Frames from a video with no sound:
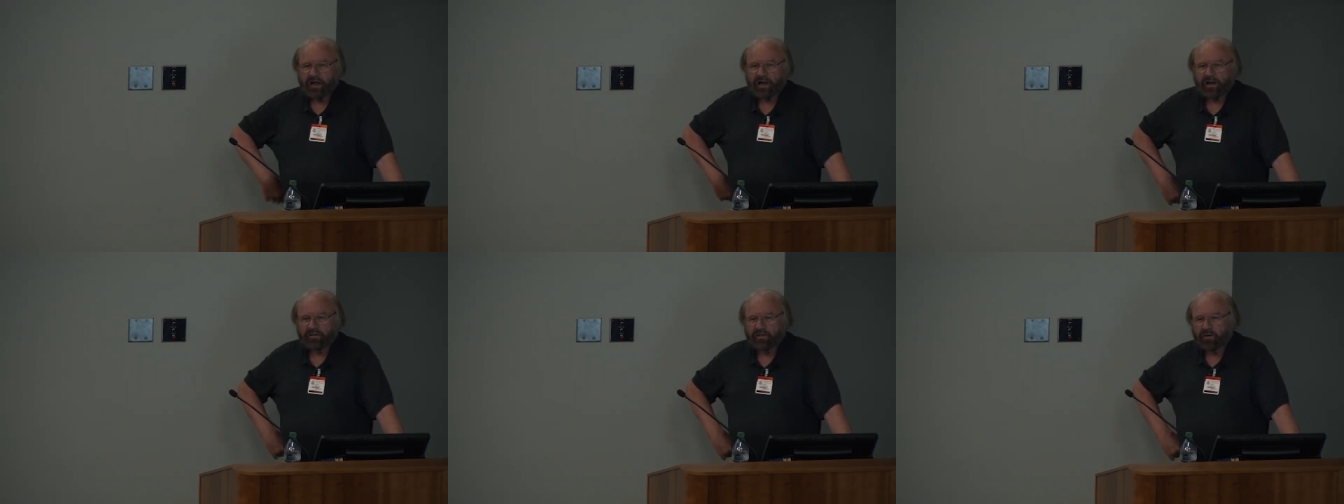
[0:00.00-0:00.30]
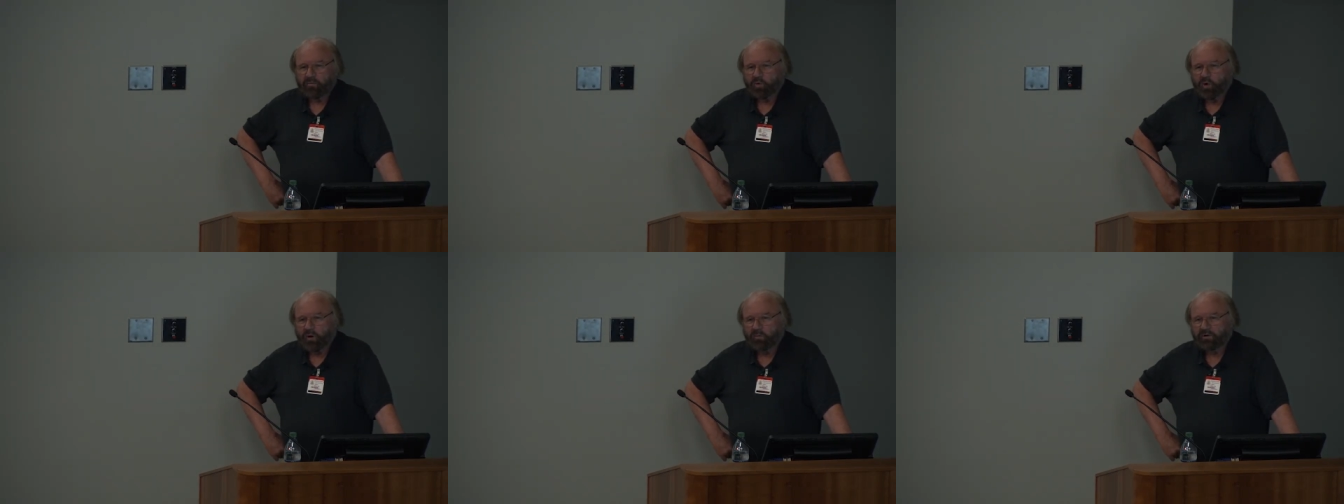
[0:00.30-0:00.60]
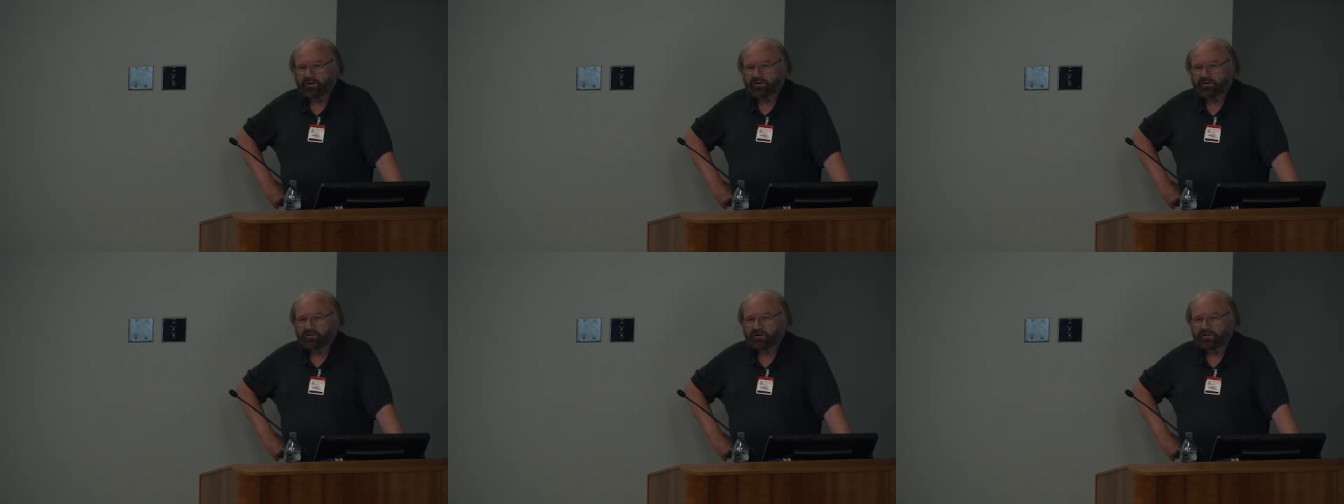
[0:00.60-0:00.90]
and then what
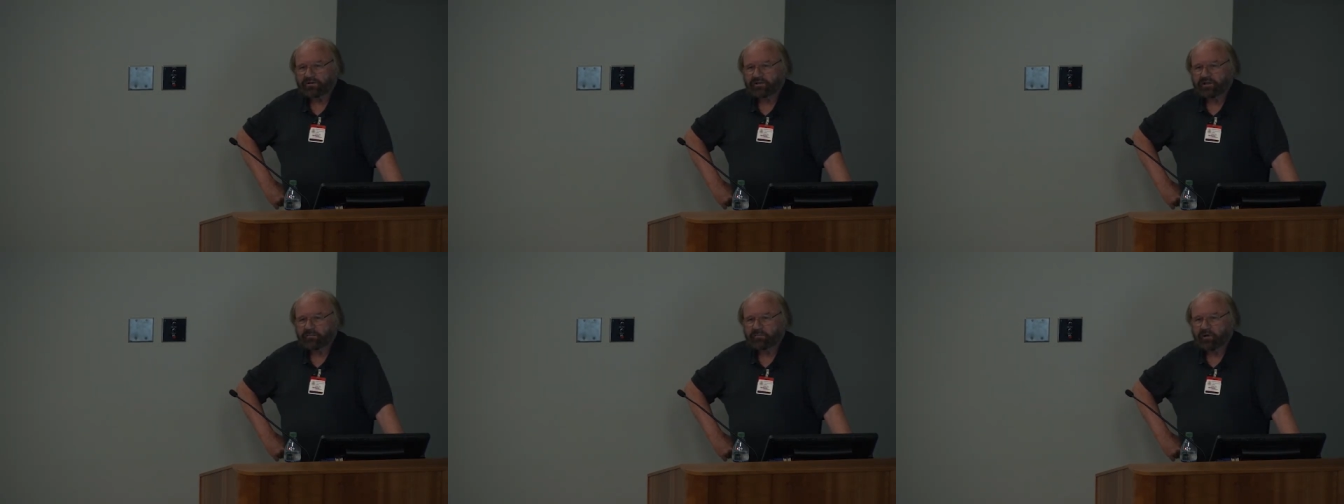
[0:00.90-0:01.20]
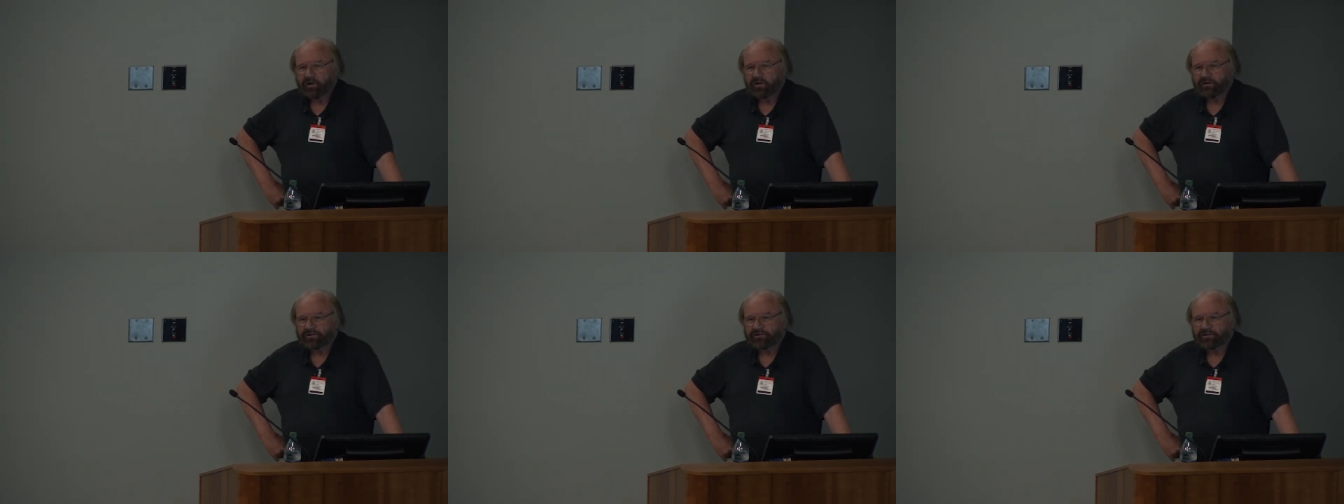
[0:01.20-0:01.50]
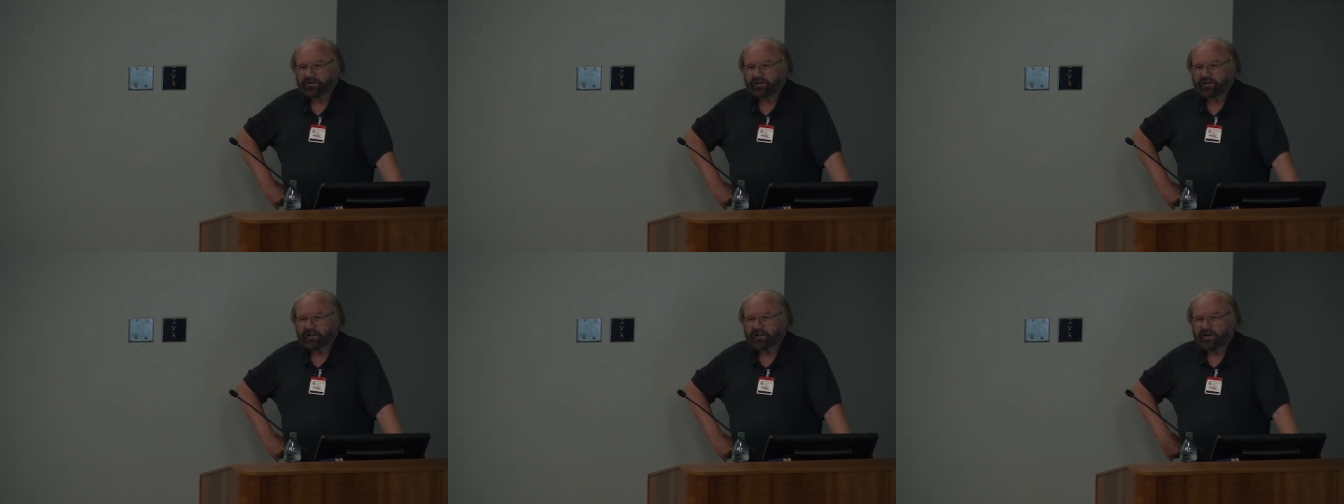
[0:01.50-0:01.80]
we do in
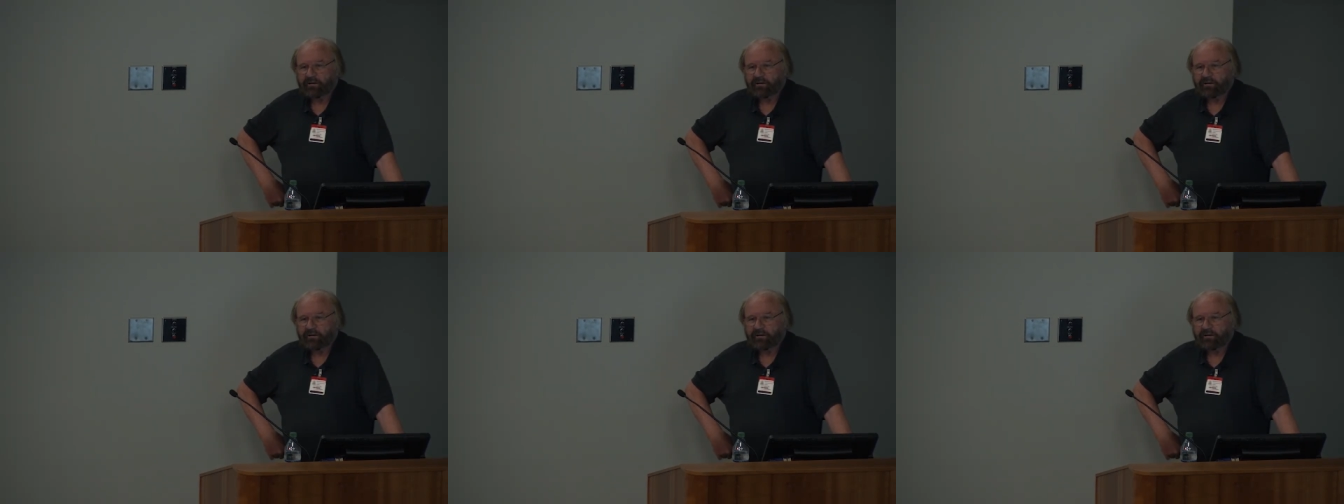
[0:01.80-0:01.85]
TBLT,